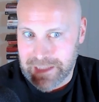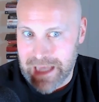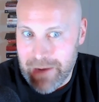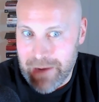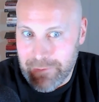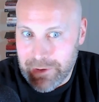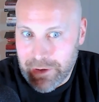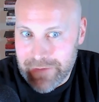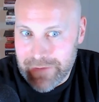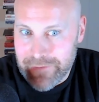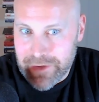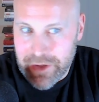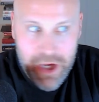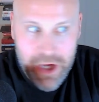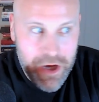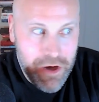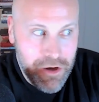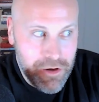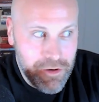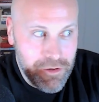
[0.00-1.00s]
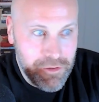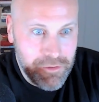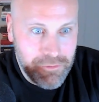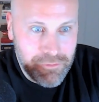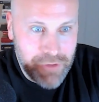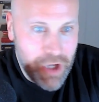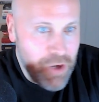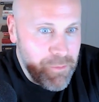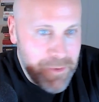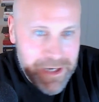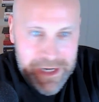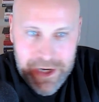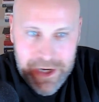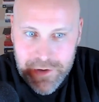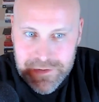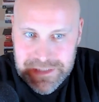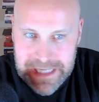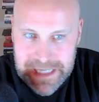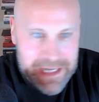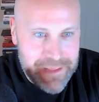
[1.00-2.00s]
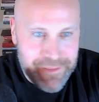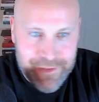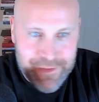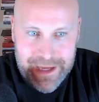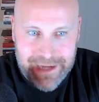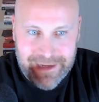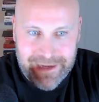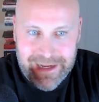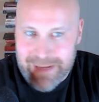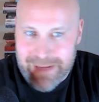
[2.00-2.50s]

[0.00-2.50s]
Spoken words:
yeah, we don't even know. Nobody knows anything